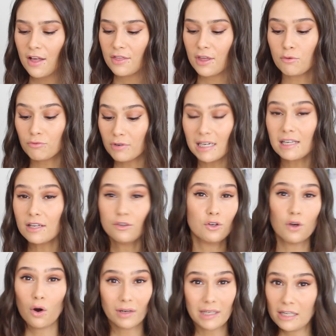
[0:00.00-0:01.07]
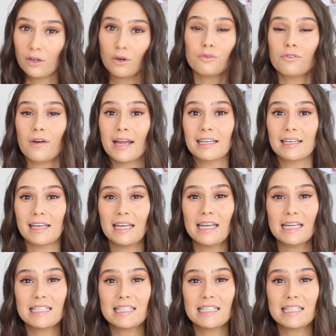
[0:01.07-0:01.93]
they're really not eco-friendly.